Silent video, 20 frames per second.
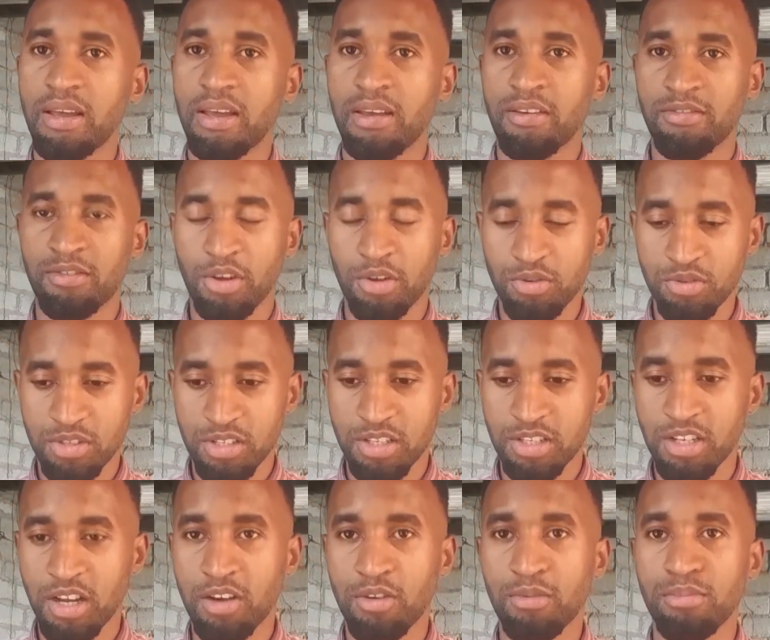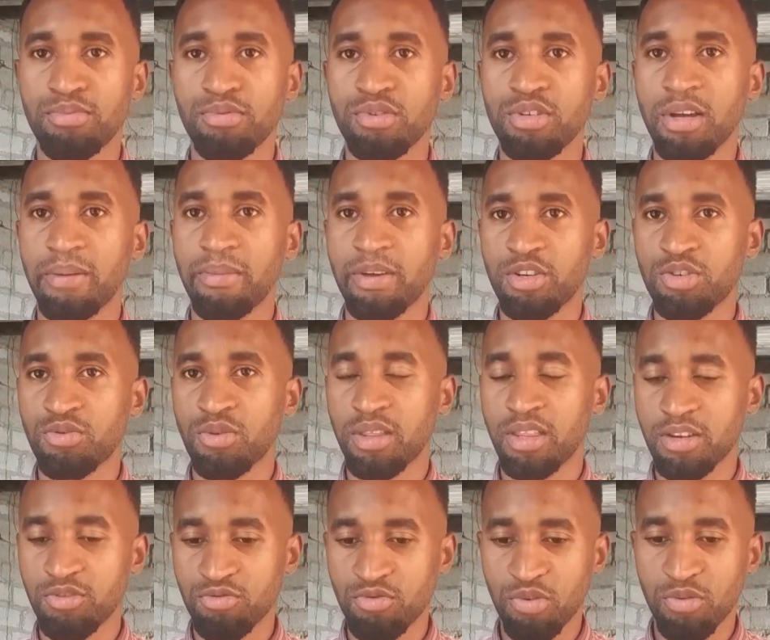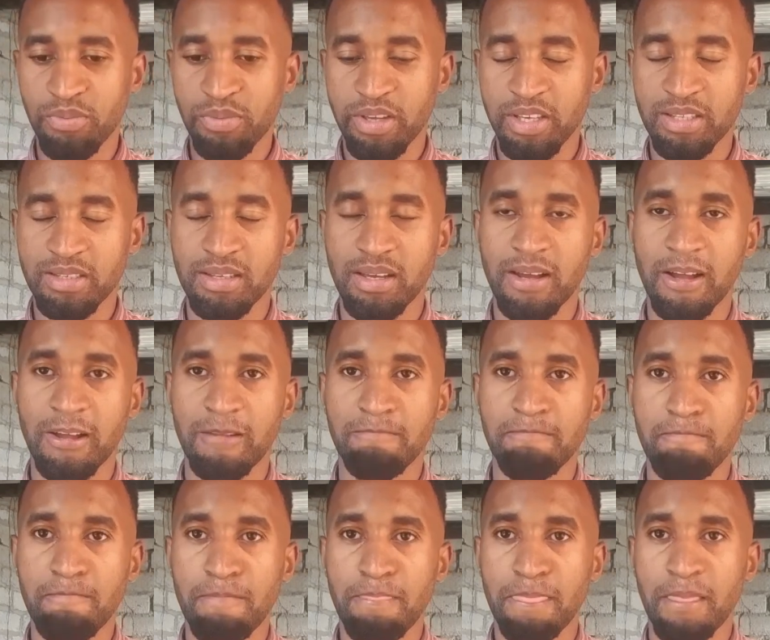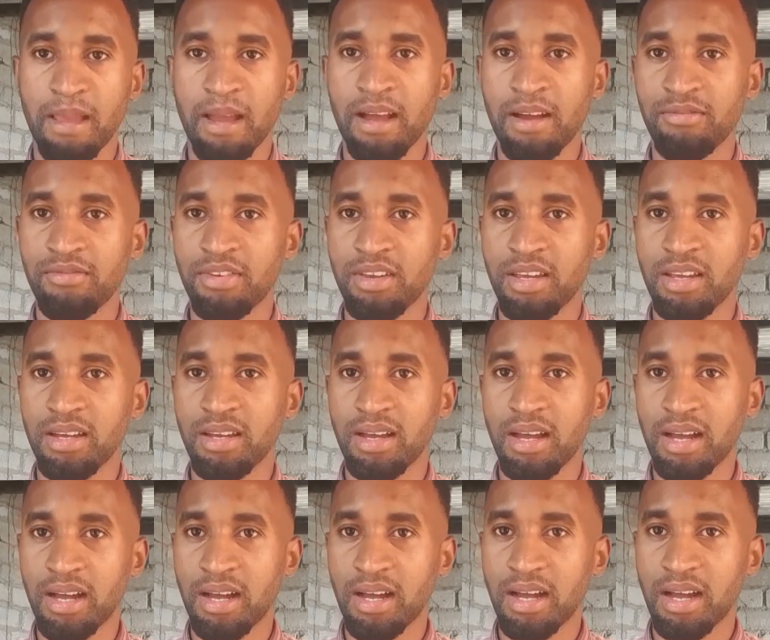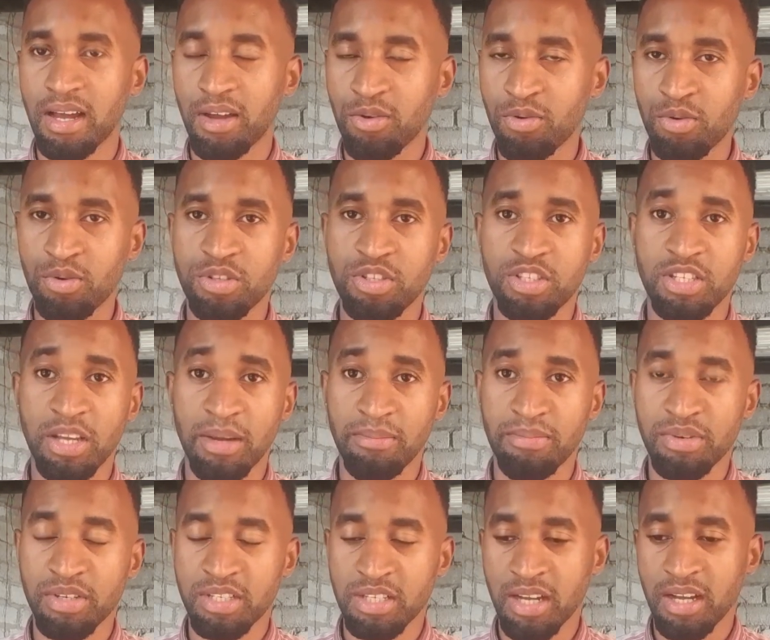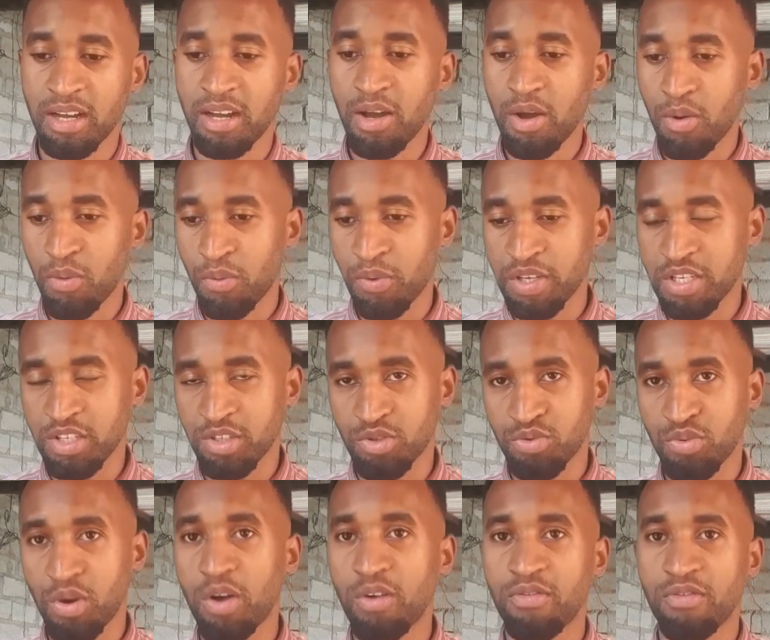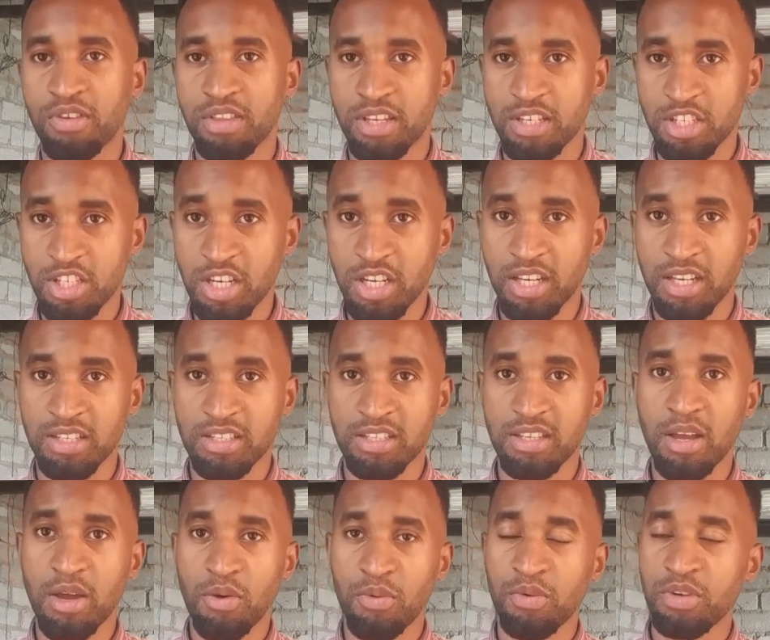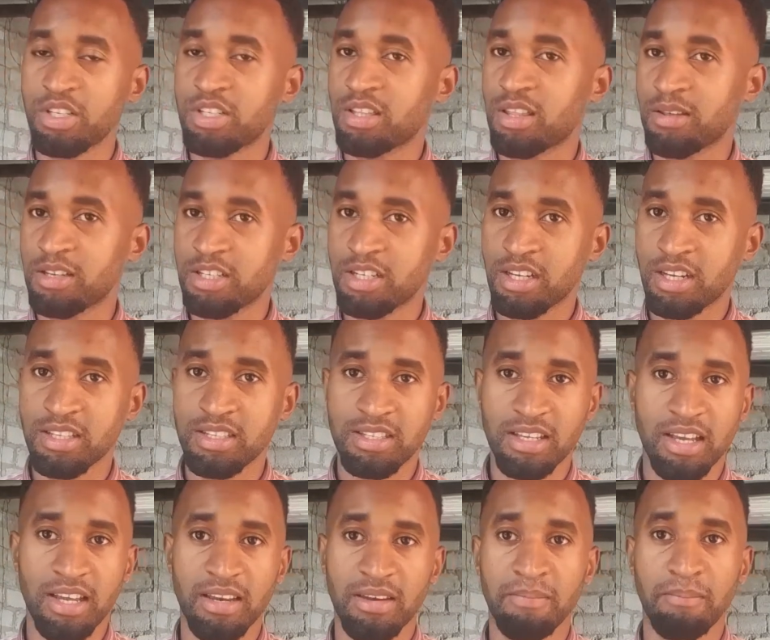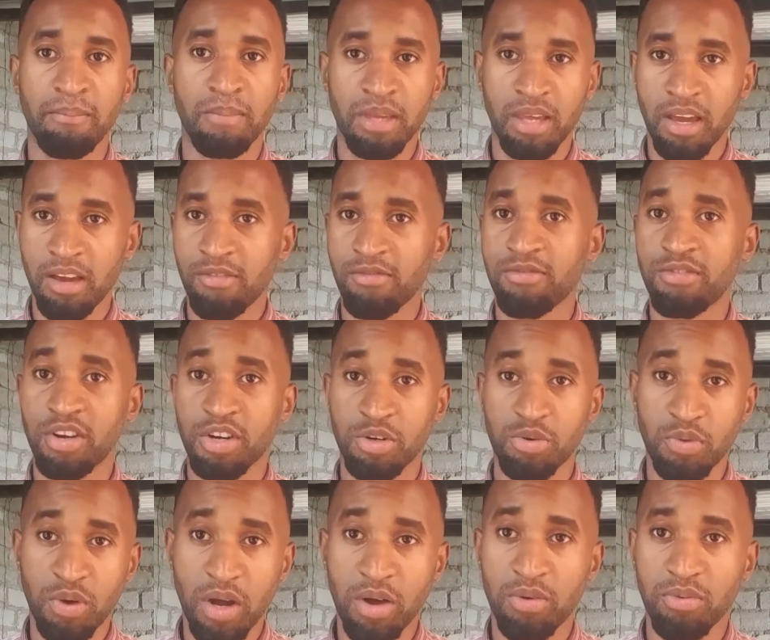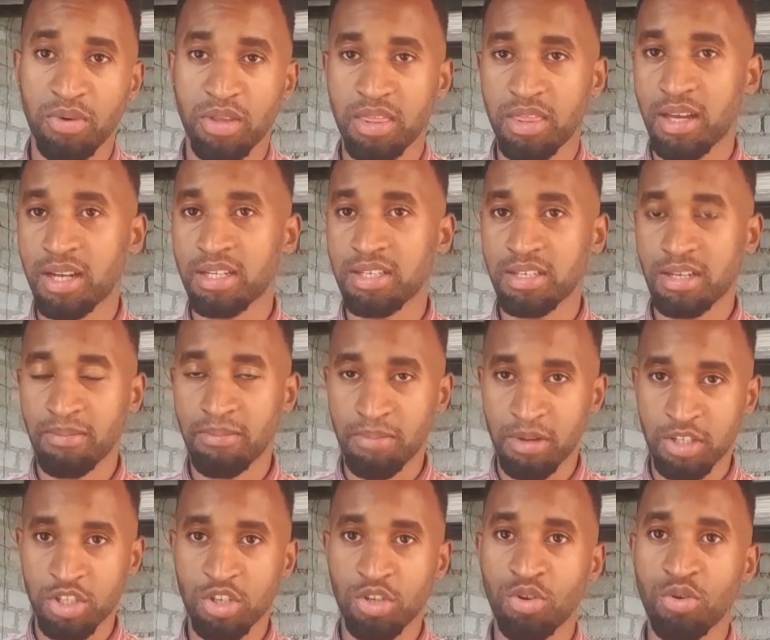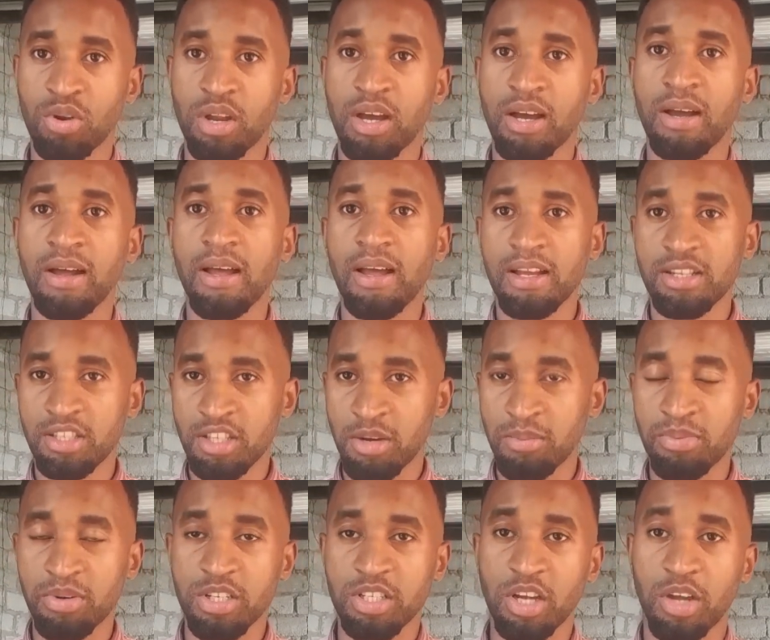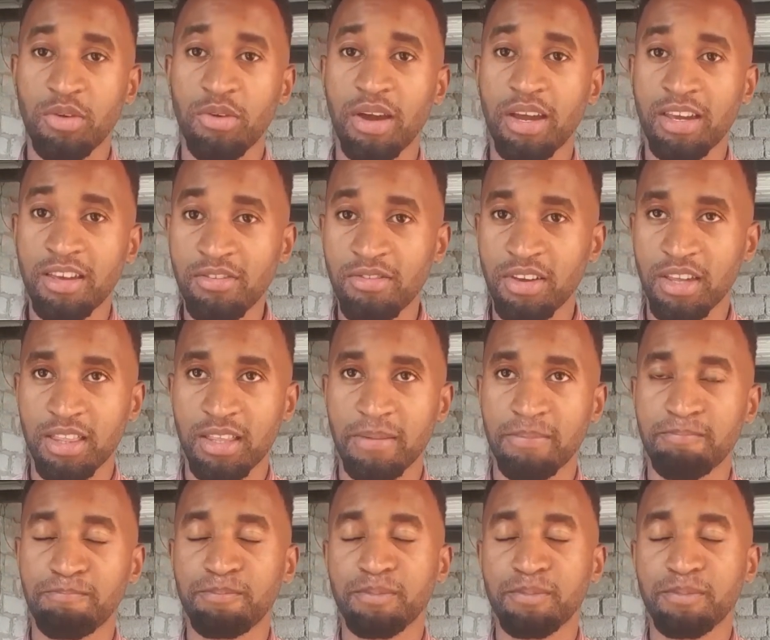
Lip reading: If you're using charcoal brooder, make sure the room is having a good temperature, which is well for the chickens, which the chickens can behave very well with that particular temperature you are giving them.